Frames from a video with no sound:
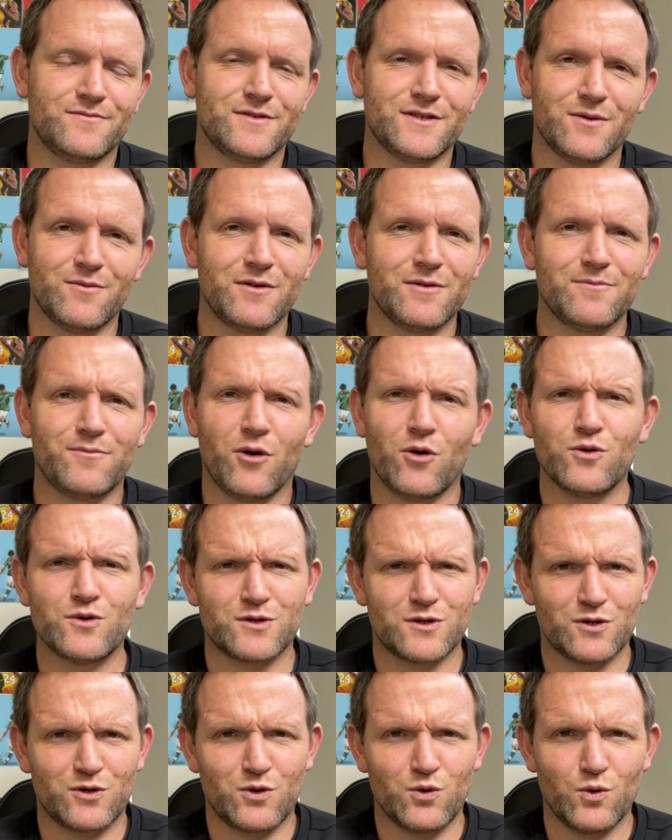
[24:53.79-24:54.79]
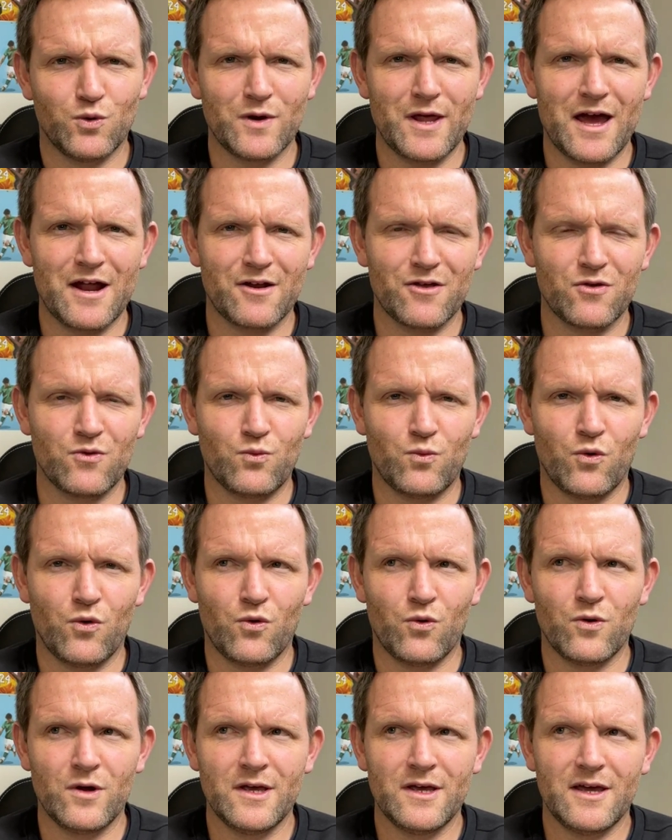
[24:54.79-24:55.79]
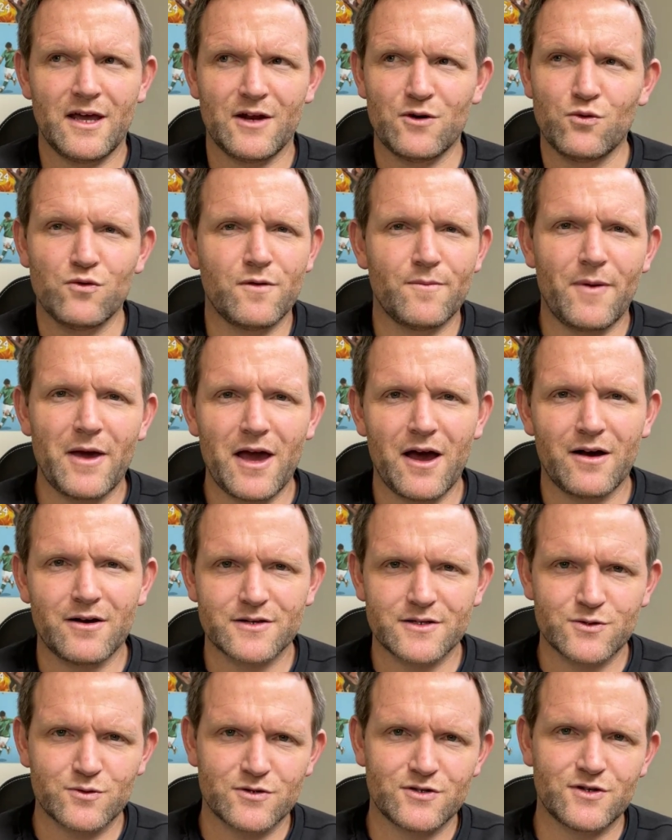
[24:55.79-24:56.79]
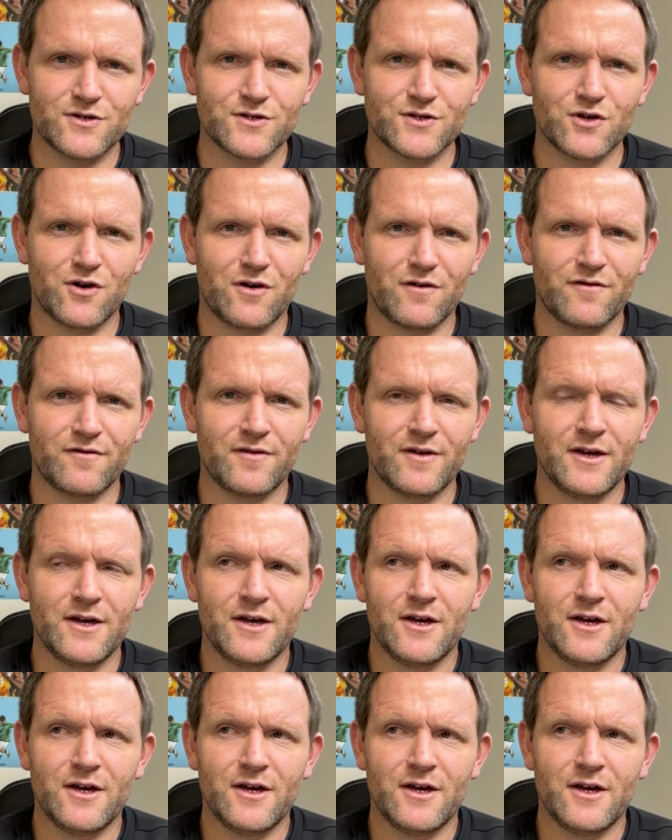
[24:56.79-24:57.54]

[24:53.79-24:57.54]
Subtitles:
someone pulls the cord out of the wall and all the power switches off.